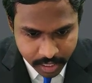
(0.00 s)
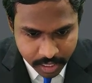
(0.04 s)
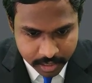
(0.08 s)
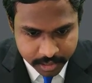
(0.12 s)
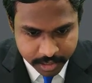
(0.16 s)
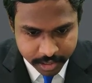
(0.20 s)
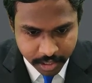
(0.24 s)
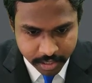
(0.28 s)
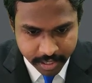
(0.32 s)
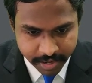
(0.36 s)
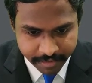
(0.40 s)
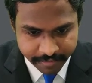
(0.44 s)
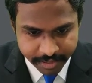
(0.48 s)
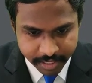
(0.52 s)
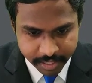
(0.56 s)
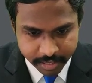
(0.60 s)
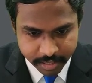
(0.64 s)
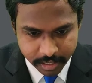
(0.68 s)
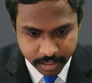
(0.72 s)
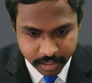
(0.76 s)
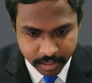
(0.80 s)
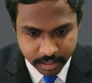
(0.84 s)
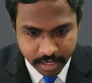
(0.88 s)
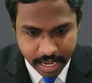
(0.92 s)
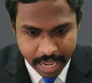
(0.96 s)
So definite
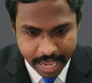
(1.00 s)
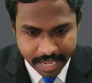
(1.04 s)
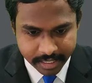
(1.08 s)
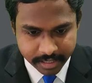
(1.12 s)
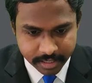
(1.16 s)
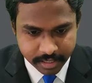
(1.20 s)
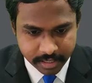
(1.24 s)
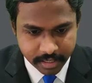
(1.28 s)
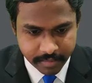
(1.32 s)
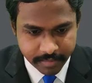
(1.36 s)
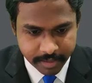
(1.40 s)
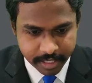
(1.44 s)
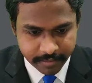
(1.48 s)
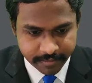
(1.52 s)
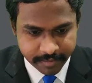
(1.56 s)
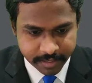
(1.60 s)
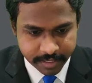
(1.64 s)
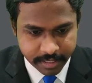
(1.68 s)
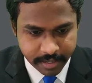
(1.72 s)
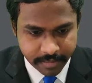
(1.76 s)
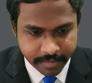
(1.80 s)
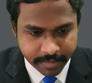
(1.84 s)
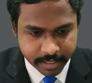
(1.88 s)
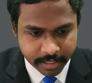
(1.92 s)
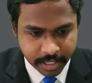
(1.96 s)
integral as the limit of the
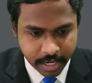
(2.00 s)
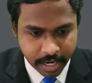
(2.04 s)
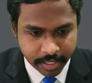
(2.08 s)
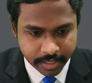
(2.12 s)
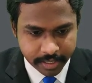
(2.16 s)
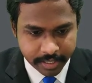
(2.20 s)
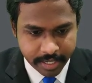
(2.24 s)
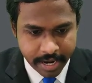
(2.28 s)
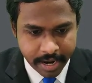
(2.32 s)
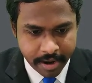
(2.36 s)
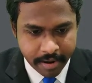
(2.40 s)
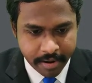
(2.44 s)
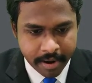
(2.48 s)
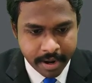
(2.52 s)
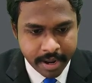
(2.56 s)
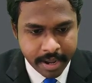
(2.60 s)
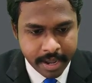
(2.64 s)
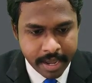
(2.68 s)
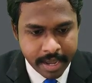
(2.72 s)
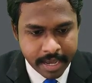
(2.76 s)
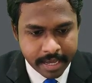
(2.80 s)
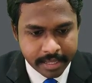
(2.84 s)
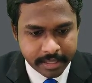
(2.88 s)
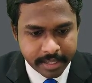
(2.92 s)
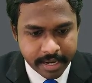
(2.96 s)
sum is not there.
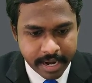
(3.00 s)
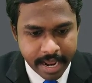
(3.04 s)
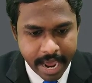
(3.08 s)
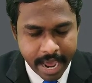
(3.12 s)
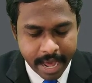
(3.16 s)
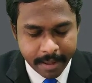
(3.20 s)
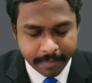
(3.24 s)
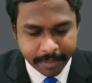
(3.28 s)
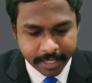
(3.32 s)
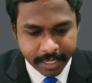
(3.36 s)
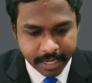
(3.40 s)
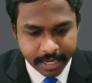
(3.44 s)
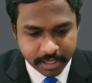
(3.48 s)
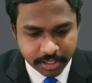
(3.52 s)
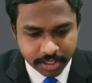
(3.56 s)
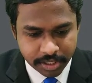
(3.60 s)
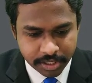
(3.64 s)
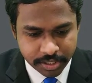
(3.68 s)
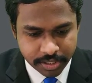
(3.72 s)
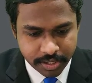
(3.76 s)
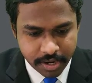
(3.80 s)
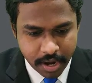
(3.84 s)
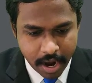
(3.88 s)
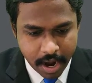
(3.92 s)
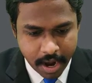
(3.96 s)
And then
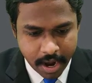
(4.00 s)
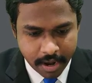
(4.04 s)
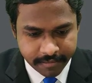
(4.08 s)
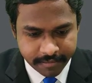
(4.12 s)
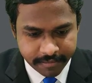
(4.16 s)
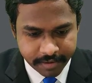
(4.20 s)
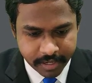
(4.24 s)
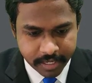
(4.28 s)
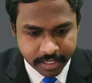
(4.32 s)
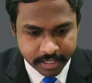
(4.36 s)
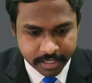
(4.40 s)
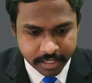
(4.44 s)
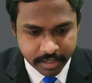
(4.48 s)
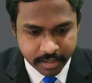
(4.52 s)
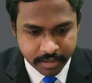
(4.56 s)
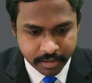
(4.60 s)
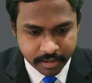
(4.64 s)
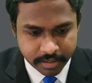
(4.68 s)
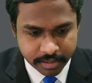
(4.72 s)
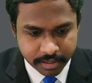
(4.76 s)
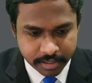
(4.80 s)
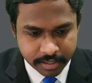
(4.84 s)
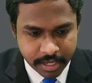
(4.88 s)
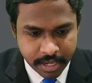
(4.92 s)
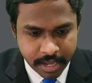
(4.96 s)
application of
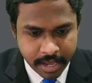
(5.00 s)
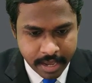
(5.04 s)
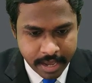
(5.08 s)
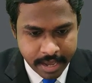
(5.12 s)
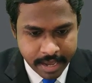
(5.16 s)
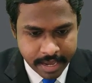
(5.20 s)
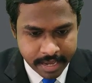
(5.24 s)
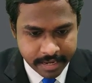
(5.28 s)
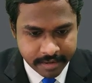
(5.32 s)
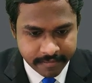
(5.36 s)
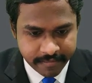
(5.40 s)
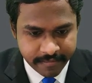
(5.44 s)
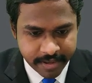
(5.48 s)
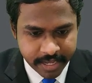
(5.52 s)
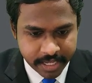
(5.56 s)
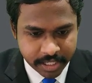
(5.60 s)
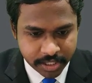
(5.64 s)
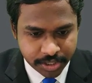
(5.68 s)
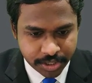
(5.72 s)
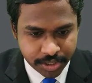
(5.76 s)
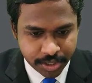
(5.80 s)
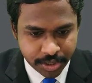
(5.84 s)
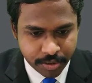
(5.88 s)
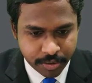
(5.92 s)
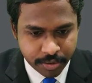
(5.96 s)
integrals, in
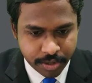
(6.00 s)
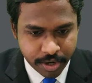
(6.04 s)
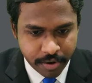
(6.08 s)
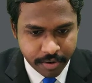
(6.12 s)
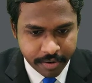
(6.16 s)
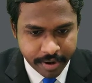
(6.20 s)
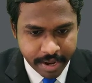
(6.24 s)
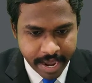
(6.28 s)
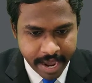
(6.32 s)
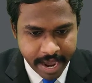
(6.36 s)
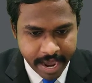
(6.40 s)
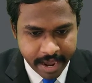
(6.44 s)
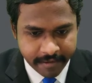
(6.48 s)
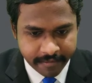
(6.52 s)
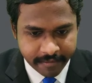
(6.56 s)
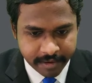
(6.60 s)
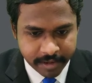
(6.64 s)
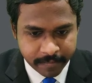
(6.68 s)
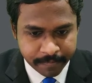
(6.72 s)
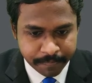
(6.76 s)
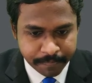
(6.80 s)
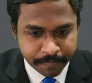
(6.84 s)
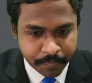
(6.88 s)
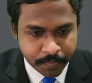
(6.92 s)
which you don't have,